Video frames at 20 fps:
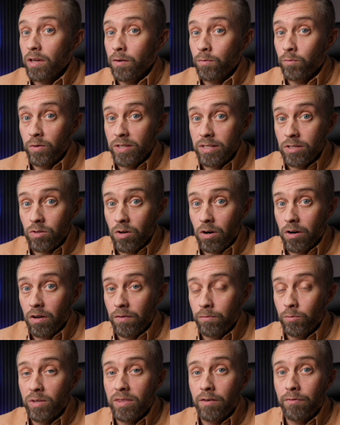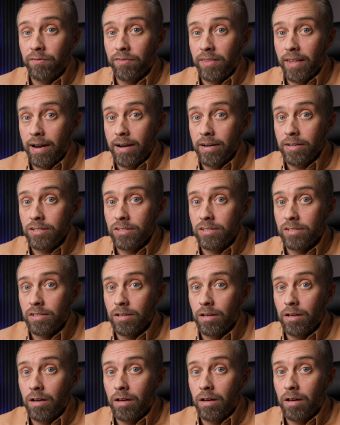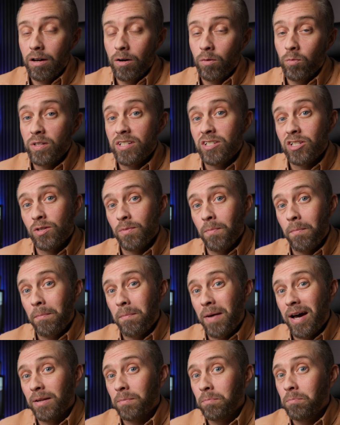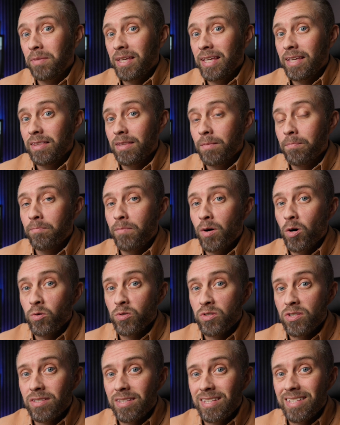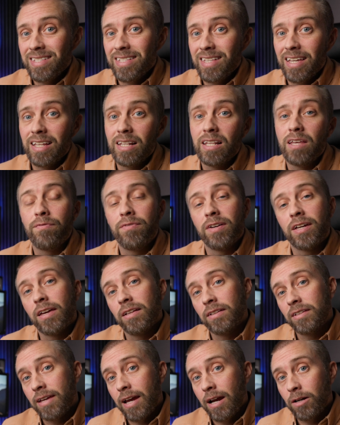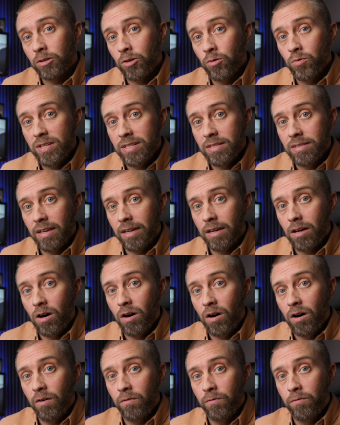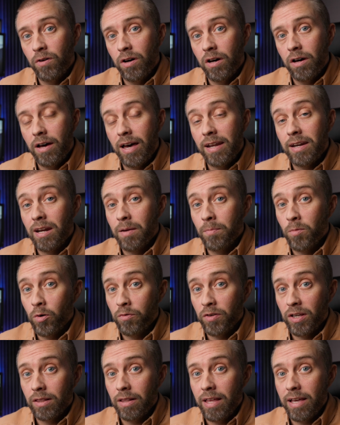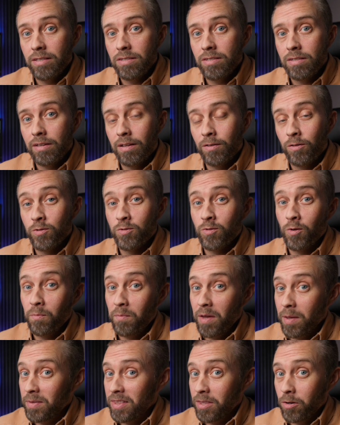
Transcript: if we start off with the flares, which might be the most significant characteristic of an anamorphic lens, and also maybe